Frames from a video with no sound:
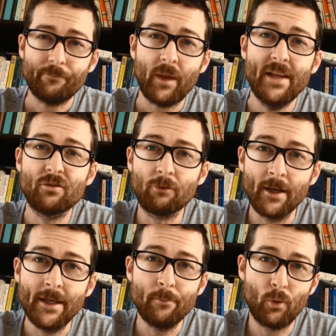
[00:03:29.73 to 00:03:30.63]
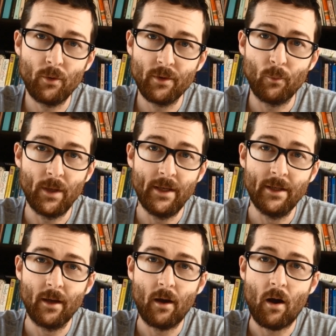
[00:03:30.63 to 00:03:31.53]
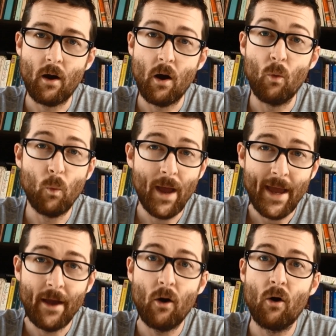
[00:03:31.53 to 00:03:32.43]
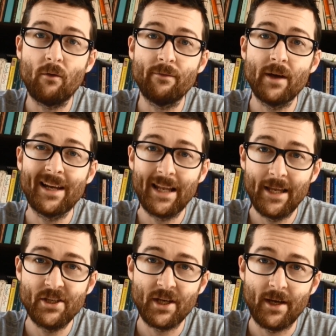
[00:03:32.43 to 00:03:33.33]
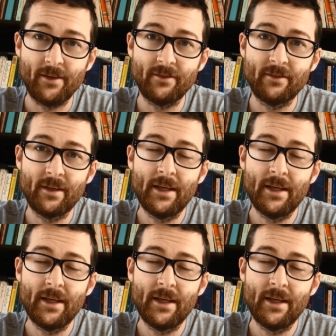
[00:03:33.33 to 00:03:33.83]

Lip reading: it's really important that we are aware of cliches.